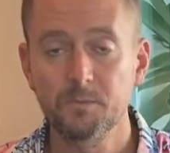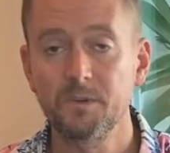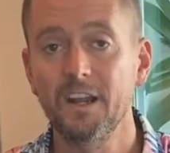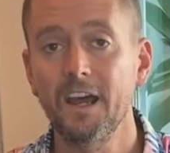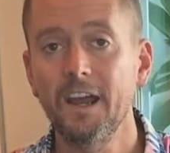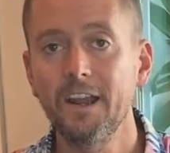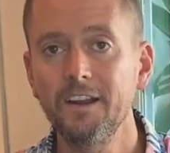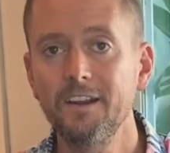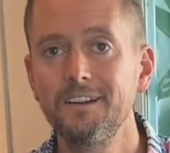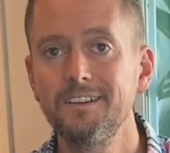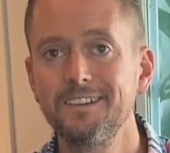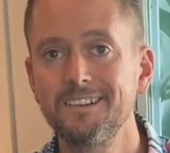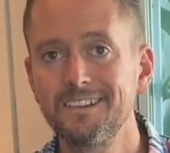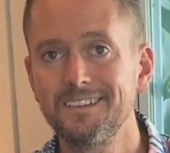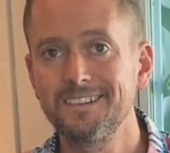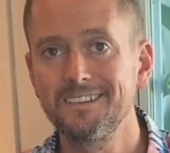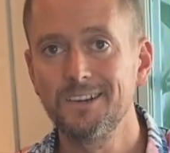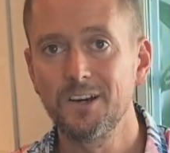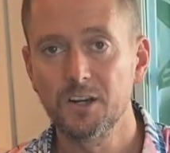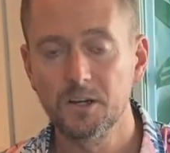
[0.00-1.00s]
You've been hired to
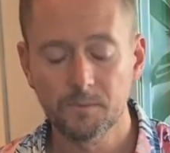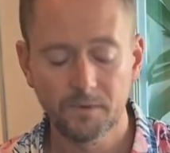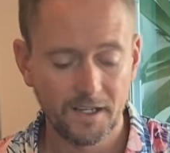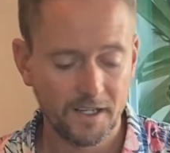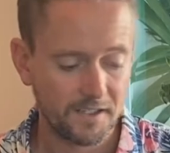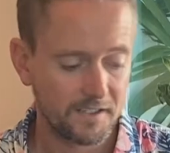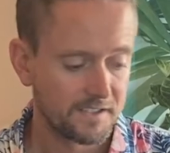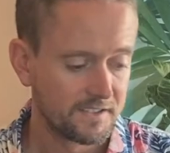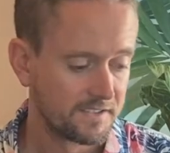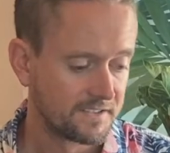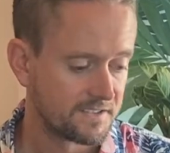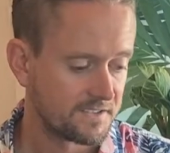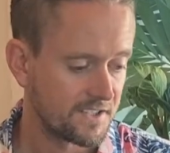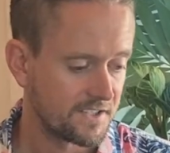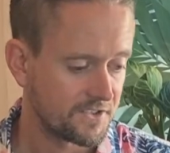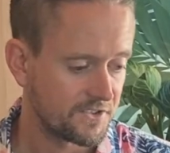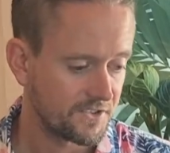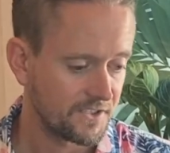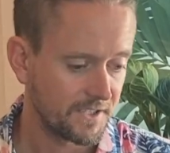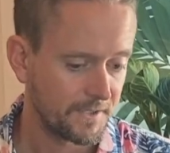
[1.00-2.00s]
get the daughter back,
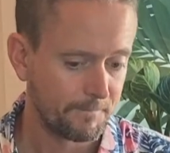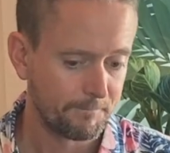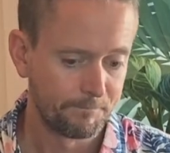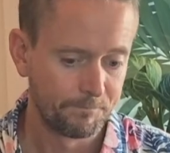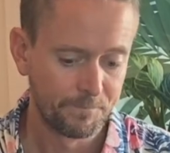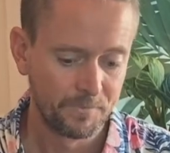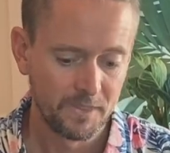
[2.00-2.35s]
essentially.